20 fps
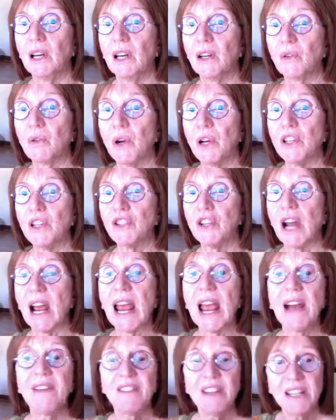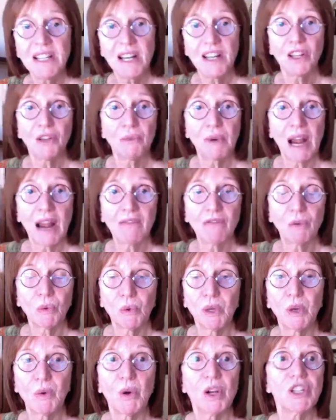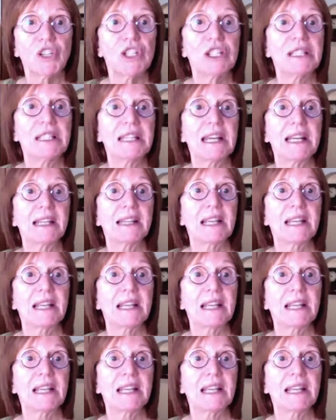Question. I haven't done the Ravelry questions yet.